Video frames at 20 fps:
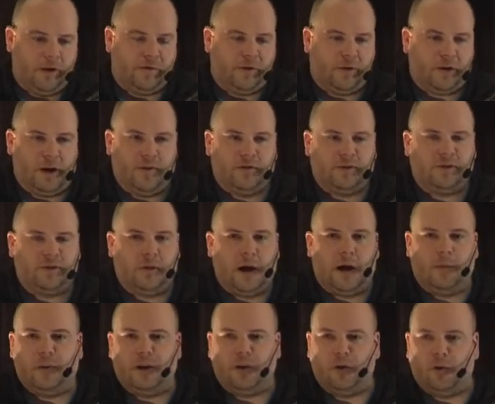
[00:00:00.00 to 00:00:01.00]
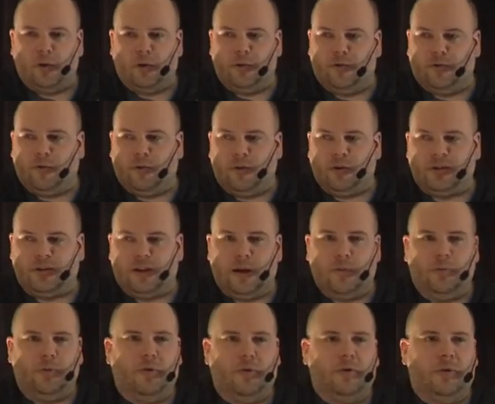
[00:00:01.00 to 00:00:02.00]
kind of a sloppy coder, for
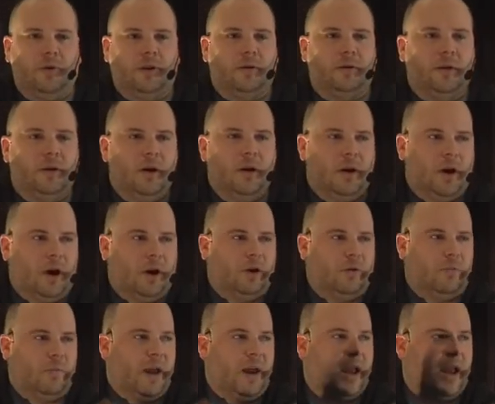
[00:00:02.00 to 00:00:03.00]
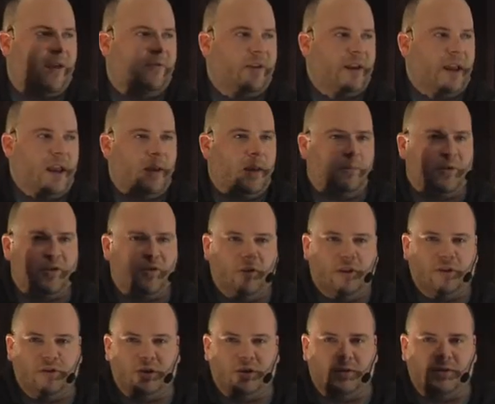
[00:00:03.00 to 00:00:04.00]
example, and you may have name
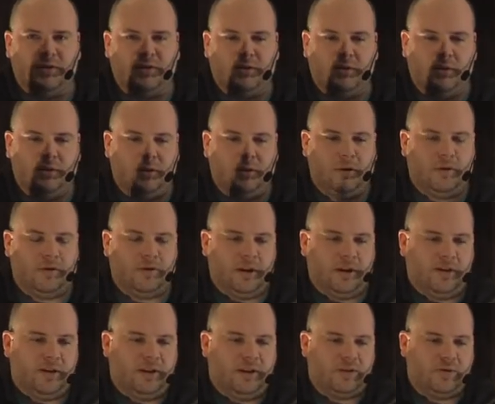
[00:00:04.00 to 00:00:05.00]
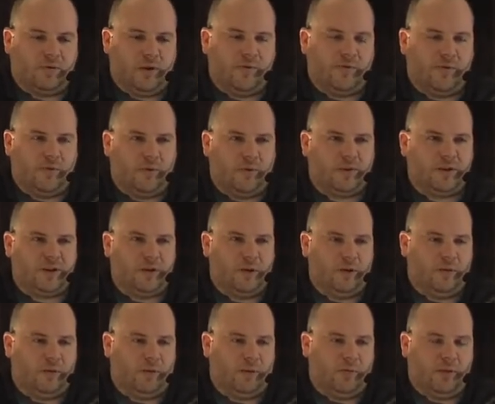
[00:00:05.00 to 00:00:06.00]
collisions. The other thing that it's great for is
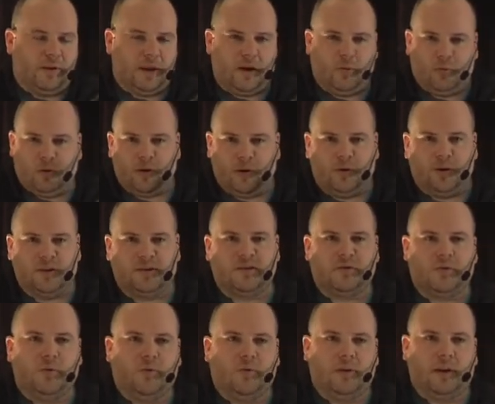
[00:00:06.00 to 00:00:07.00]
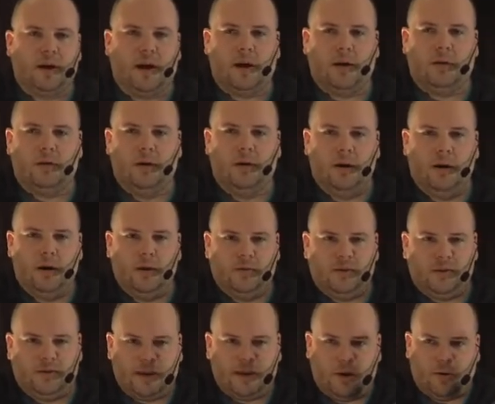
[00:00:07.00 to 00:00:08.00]
that when that window gets torn down,
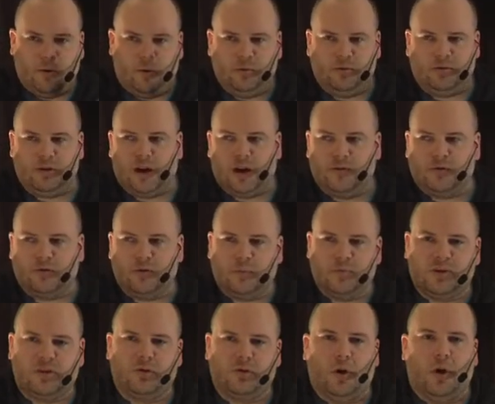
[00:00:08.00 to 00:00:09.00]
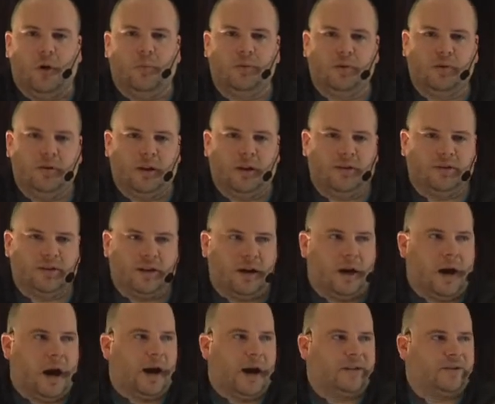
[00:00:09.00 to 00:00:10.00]
that whole JavaScript scope is kind
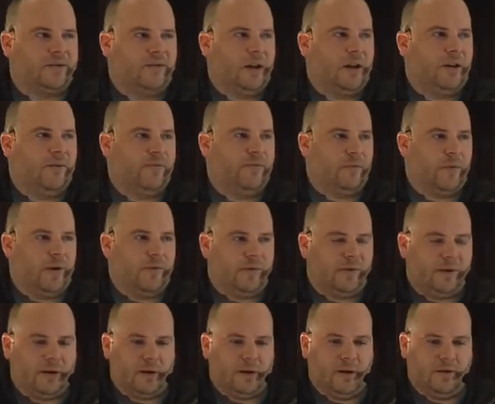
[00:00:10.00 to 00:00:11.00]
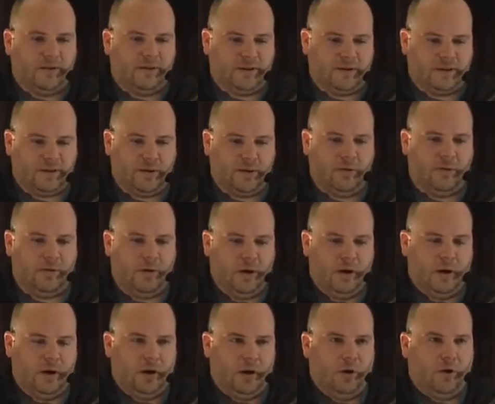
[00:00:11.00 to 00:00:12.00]
of isolated from everything else, and so
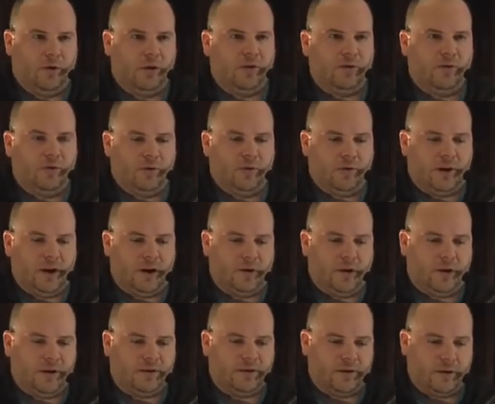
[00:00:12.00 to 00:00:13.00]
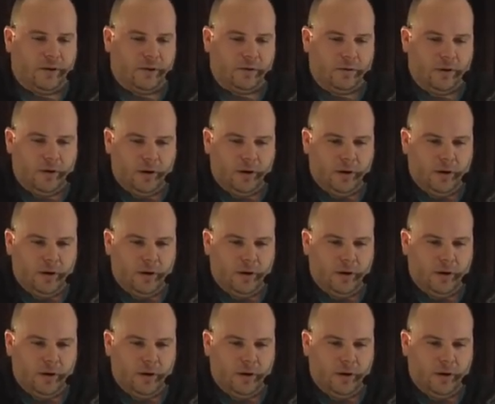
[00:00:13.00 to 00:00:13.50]
it'll get torn down on its own.